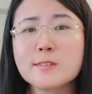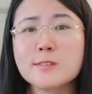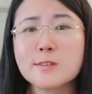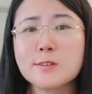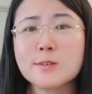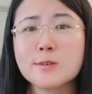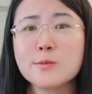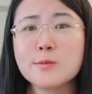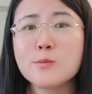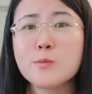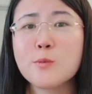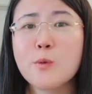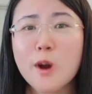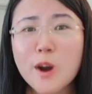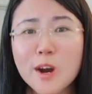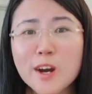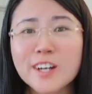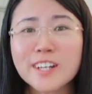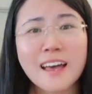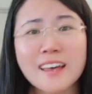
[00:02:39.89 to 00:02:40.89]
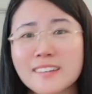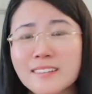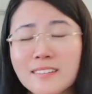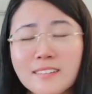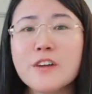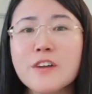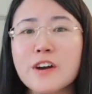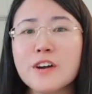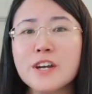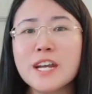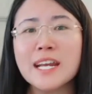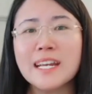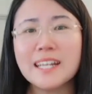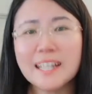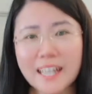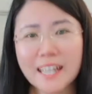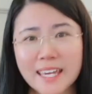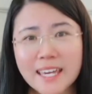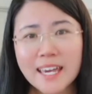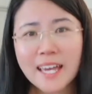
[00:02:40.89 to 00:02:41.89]
to work at very
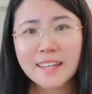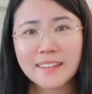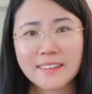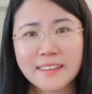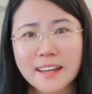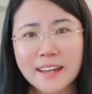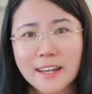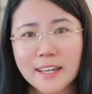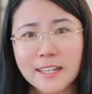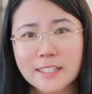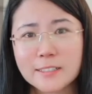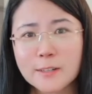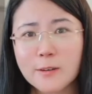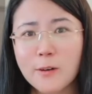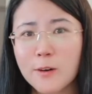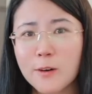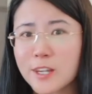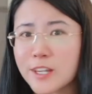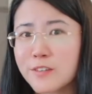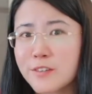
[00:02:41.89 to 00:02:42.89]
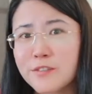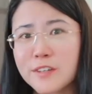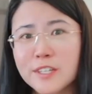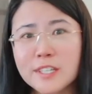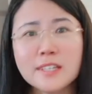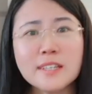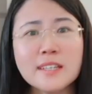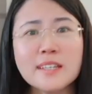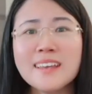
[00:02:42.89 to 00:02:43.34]
late at night or even